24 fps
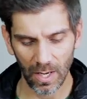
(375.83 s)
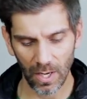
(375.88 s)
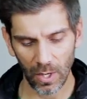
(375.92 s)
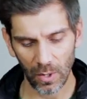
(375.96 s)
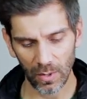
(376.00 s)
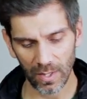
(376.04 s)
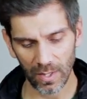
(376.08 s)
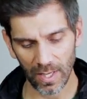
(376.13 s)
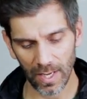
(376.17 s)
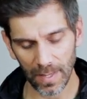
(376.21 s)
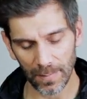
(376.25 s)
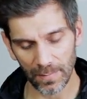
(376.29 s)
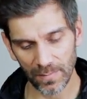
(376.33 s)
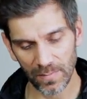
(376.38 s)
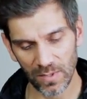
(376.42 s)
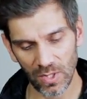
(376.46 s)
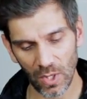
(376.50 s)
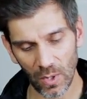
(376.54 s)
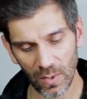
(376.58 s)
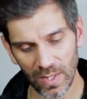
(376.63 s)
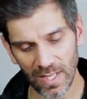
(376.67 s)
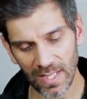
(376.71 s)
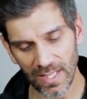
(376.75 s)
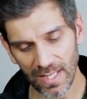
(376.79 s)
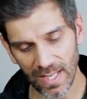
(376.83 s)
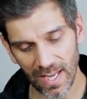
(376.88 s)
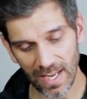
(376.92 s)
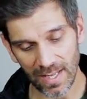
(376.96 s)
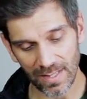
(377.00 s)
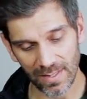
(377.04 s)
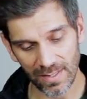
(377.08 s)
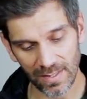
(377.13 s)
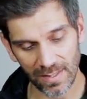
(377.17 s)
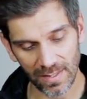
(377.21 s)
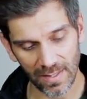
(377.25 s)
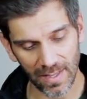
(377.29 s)
Okay, so in any
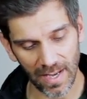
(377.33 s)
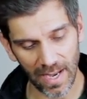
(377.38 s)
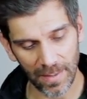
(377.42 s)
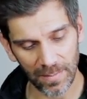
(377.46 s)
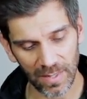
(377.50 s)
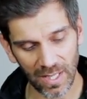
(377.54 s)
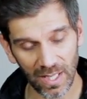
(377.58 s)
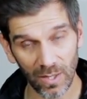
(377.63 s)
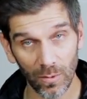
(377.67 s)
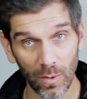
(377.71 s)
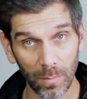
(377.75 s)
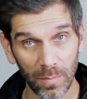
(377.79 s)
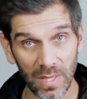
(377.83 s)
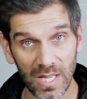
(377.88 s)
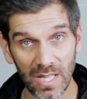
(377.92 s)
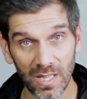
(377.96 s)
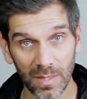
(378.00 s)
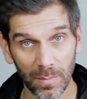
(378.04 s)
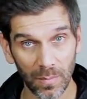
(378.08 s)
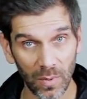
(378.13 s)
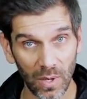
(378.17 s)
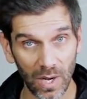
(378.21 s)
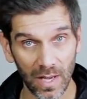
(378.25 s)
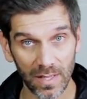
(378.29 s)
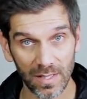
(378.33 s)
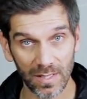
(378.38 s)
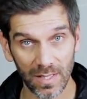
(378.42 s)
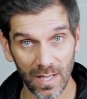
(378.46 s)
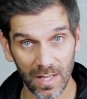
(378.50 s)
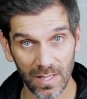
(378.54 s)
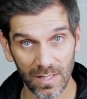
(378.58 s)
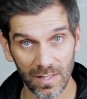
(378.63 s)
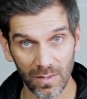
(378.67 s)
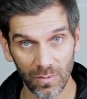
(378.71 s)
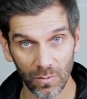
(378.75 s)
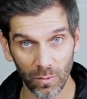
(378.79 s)
case, I'm gonna repeat the
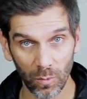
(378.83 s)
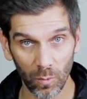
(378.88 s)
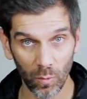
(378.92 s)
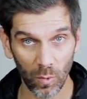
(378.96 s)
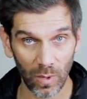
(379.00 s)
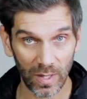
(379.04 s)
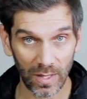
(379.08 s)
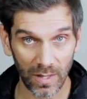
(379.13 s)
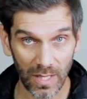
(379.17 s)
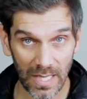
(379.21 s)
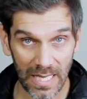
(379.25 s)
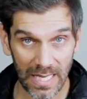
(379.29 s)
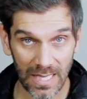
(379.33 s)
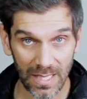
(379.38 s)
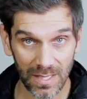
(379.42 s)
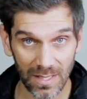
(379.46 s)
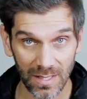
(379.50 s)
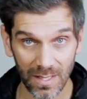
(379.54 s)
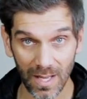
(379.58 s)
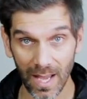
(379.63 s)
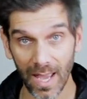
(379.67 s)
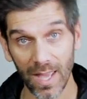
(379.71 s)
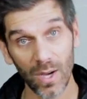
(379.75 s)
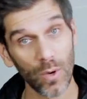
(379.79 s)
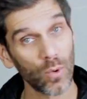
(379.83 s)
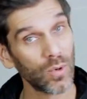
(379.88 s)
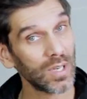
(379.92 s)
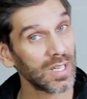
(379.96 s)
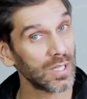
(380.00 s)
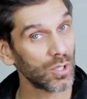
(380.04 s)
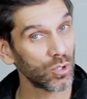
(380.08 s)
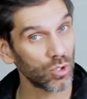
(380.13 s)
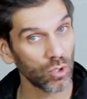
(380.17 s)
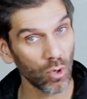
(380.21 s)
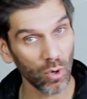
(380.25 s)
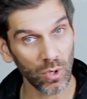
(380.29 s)
process with these. I don't need
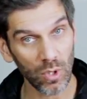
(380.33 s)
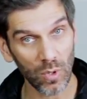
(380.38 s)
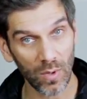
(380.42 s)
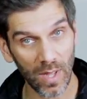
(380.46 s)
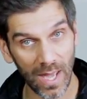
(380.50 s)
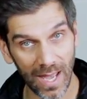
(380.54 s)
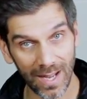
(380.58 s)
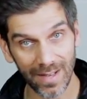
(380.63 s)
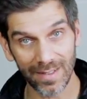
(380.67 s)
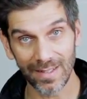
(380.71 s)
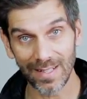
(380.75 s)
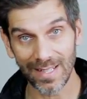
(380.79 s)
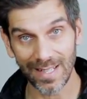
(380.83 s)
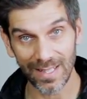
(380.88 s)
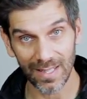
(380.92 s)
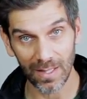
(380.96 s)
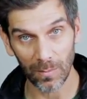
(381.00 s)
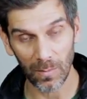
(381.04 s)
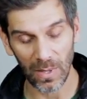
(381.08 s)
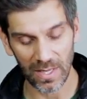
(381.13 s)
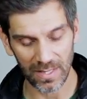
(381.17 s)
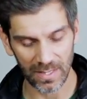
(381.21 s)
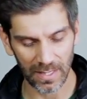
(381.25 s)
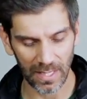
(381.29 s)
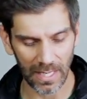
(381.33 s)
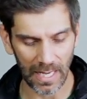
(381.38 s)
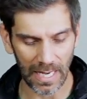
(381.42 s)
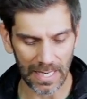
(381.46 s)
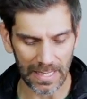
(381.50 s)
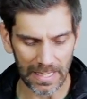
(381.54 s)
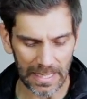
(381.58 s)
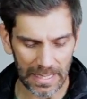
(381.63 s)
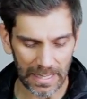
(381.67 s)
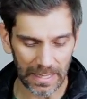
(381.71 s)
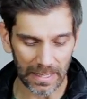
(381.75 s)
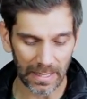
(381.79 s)
to show you that. You get the basic
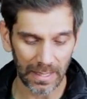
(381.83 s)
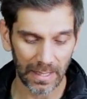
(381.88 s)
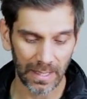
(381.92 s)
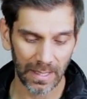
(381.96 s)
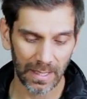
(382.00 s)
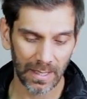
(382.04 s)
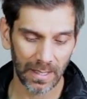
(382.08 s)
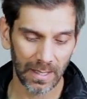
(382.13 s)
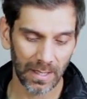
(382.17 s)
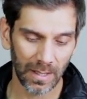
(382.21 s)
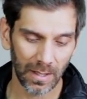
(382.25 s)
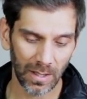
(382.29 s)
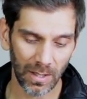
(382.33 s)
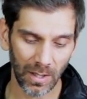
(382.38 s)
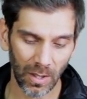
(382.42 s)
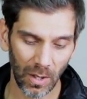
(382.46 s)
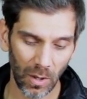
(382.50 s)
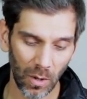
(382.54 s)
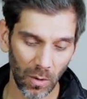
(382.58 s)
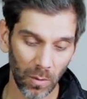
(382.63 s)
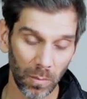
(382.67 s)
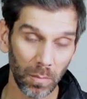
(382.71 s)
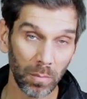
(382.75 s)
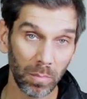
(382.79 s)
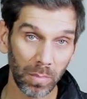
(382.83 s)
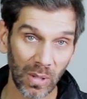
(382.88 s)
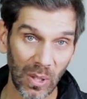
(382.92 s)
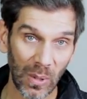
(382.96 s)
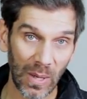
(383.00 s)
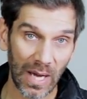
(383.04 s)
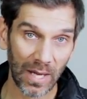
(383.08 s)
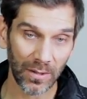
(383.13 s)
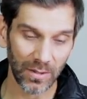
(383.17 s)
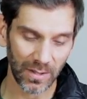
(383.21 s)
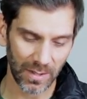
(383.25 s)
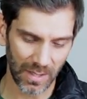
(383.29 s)
idea. You know, blow
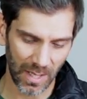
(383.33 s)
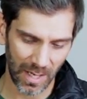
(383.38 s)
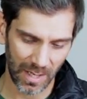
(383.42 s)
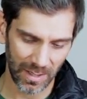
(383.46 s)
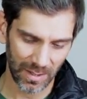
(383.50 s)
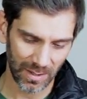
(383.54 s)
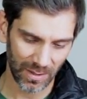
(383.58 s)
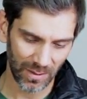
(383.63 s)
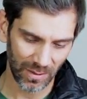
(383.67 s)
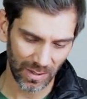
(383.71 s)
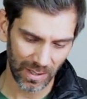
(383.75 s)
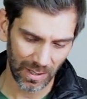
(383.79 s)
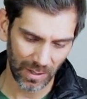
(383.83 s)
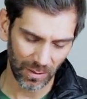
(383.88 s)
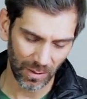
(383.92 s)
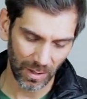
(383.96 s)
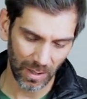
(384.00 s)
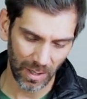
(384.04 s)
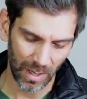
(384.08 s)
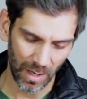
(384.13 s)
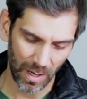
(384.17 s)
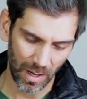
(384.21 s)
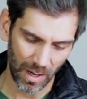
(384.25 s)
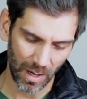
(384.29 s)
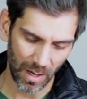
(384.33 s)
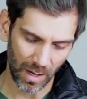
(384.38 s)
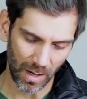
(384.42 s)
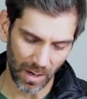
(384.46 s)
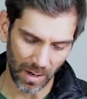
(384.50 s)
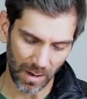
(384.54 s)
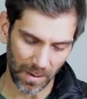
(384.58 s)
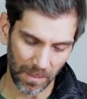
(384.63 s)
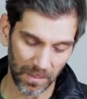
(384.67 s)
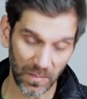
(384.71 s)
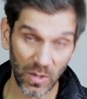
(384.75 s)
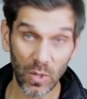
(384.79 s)
out the dust,
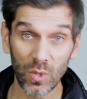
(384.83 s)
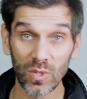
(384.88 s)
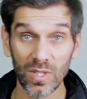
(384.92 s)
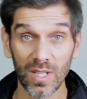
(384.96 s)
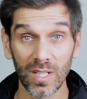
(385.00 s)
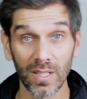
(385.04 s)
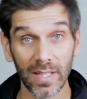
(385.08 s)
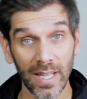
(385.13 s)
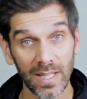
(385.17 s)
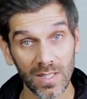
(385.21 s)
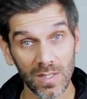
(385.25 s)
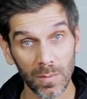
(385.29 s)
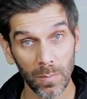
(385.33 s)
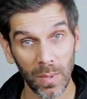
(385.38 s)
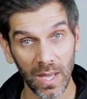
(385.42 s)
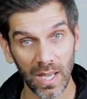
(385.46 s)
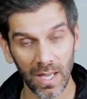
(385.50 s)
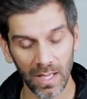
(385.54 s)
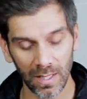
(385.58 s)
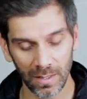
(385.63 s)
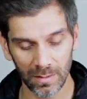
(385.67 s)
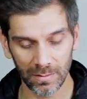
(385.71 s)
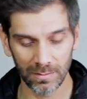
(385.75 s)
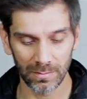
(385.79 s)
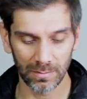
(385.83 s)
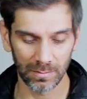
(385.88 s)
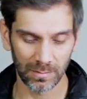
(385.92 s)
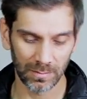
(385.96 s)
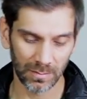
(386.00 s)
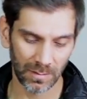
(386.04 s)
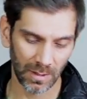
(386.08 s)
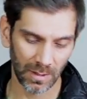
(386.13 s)
use the lens pen,